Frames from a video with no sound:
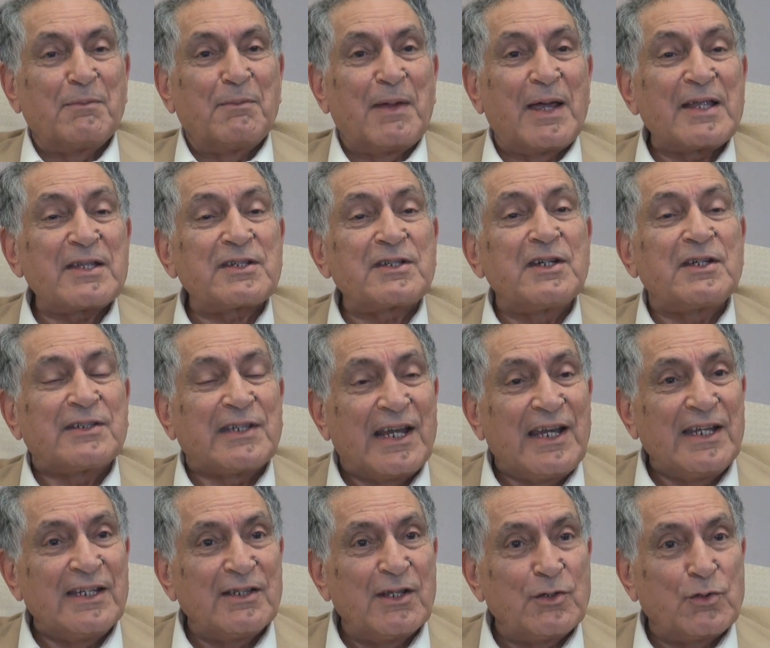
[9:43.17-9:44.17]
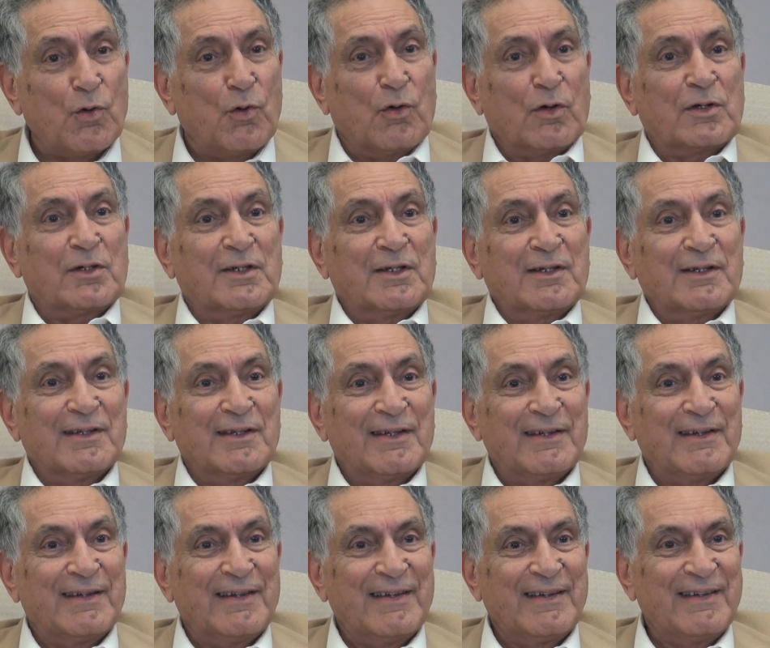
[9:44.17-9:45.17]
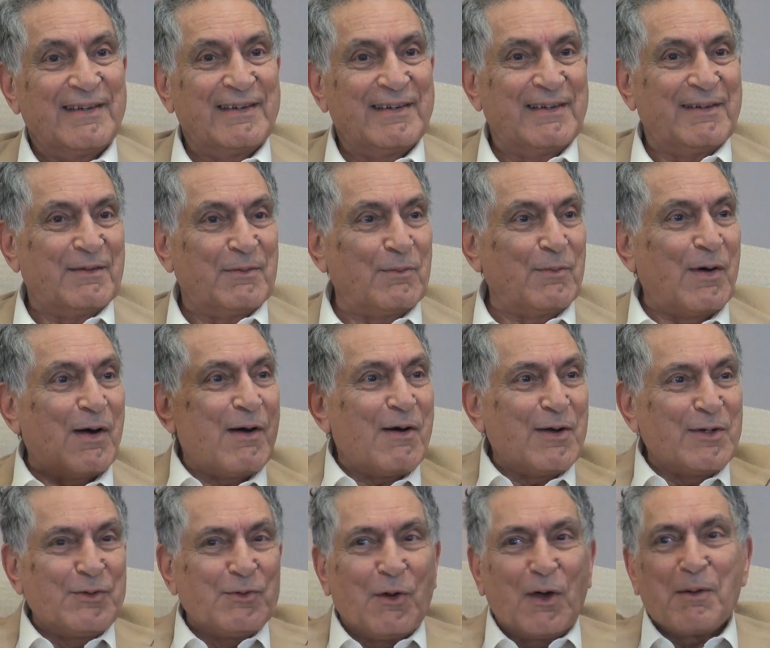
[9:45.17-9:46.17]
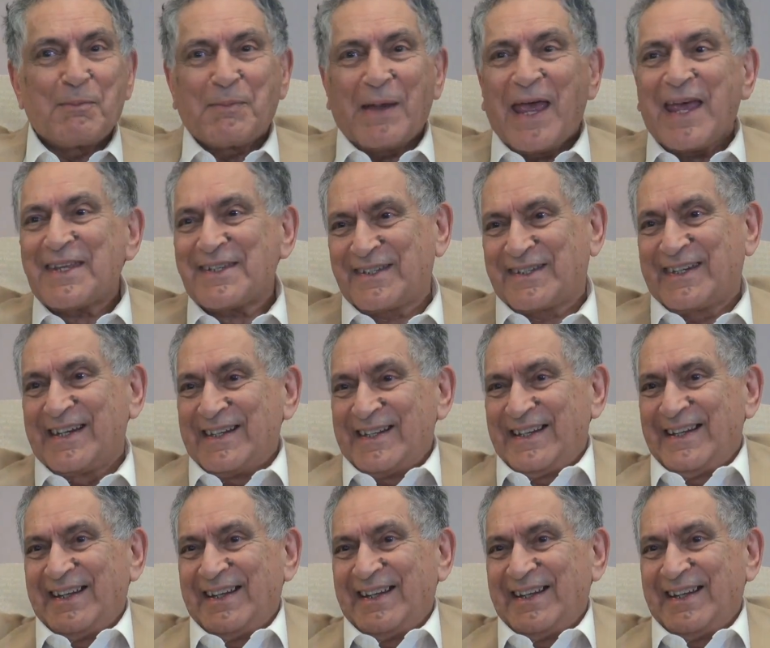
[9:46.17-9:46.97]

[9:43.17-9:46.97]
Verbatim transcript: master telling the jokes? Wow, you all passed.